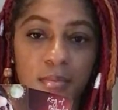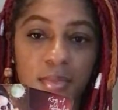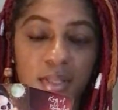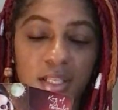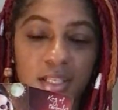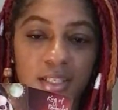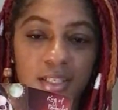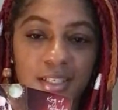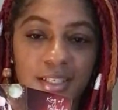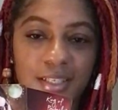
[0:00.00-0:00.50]

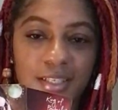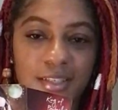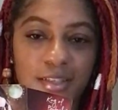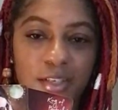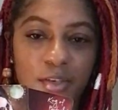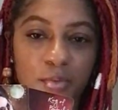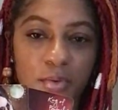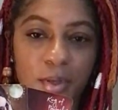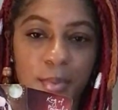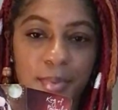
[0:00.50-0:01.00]
This is
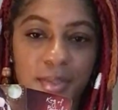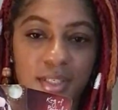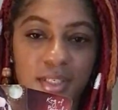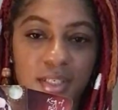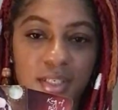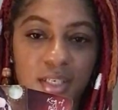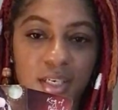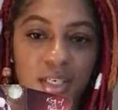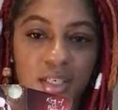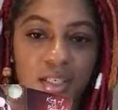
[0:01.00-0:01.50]
a
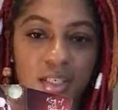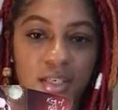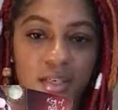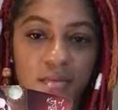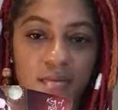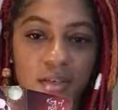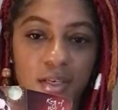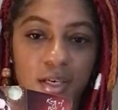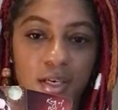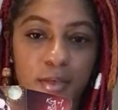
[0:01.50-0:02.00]
representation
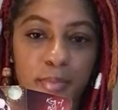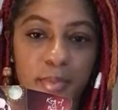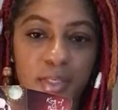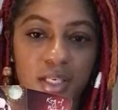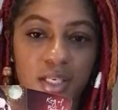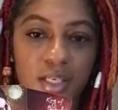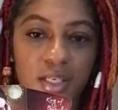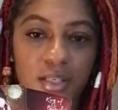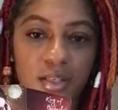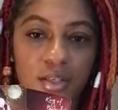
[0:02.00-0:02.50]
of it coming
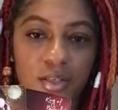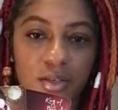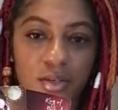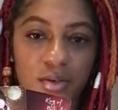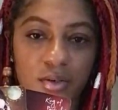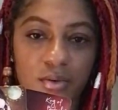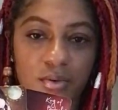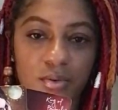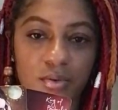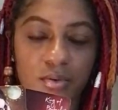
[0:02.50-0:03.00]
into
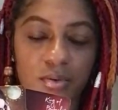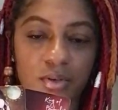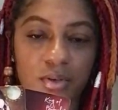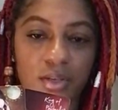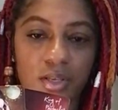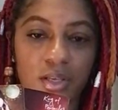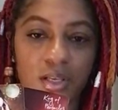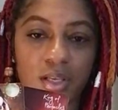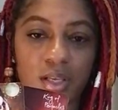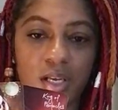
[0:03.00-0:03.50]
you.
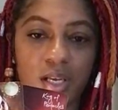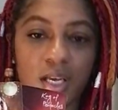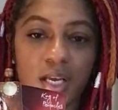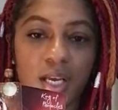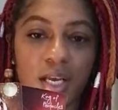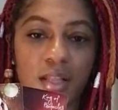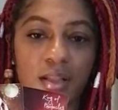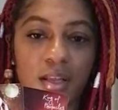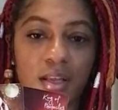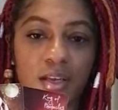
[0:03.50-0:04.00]

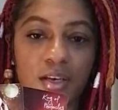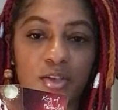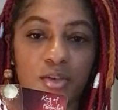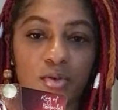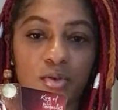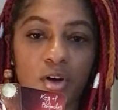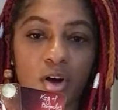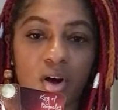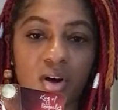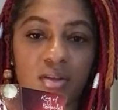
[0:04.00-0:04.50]
And then
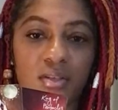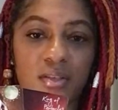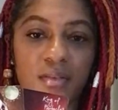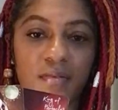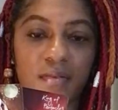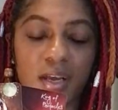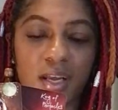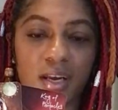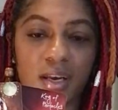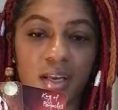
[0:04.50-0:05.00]
you
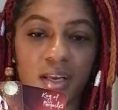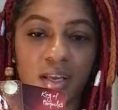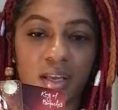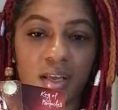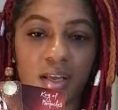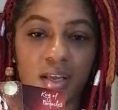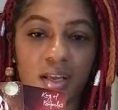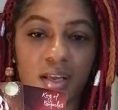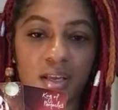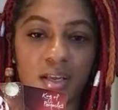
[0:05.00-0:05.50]
cultivating
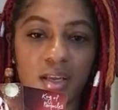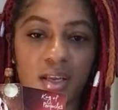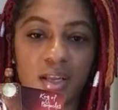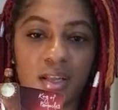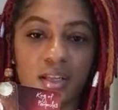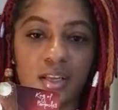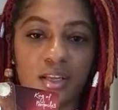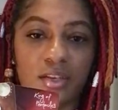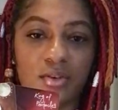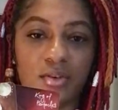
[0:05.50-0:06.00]
it.
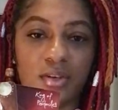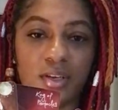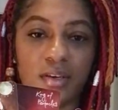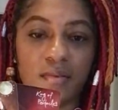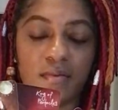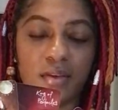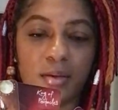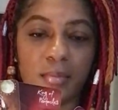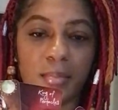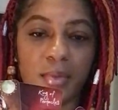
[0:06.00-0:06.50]
And then you
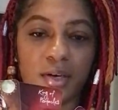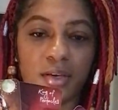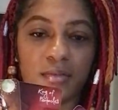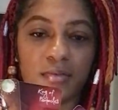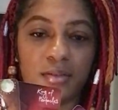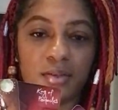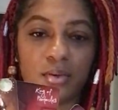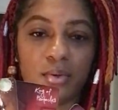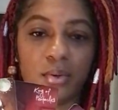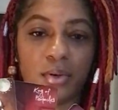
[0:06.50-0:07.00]
giving
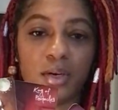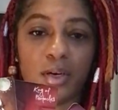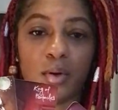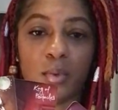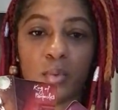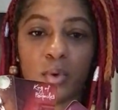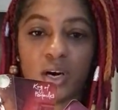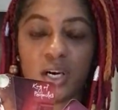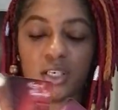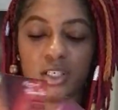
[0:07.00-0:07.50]
birth to it
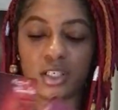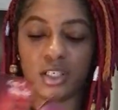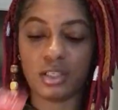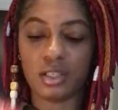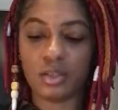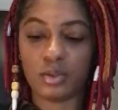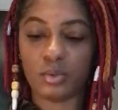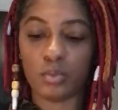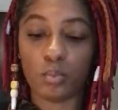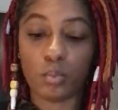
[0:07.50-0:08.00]
and
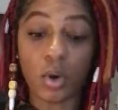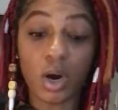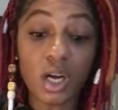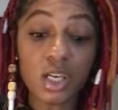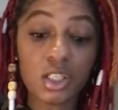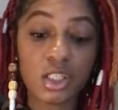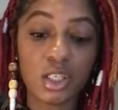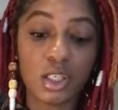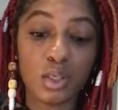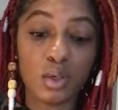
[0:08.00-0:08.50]

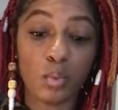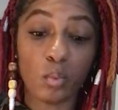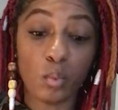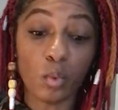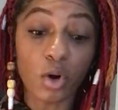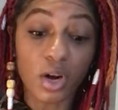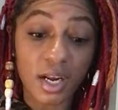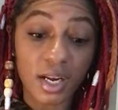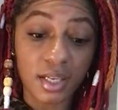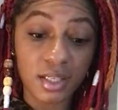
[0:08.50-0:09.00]
watching
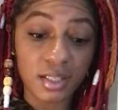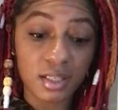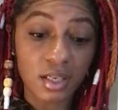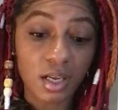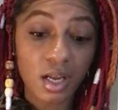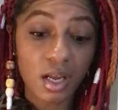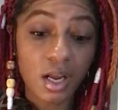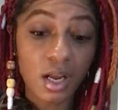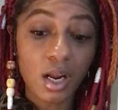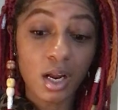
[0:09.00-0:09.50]
what
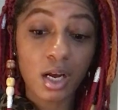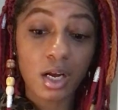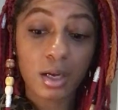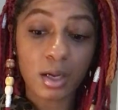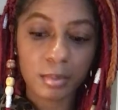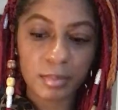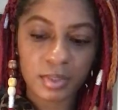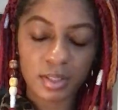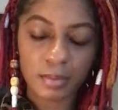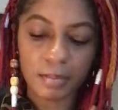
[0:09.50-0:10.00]

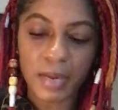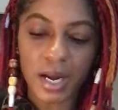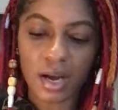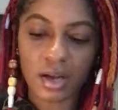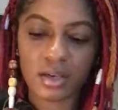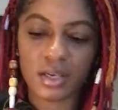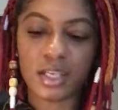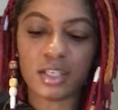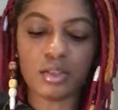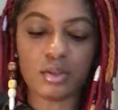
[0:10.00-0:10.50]
comes
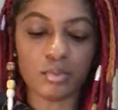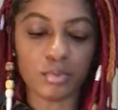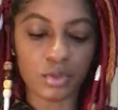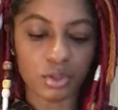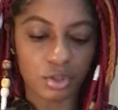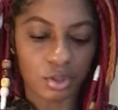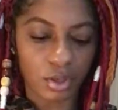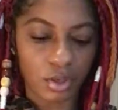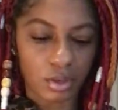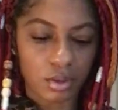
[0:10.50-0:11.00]
about as a
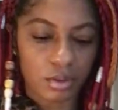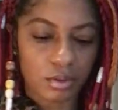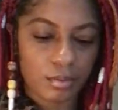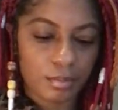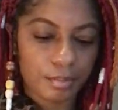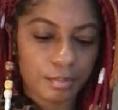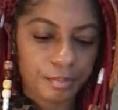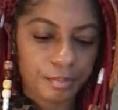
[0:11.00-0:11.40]
result.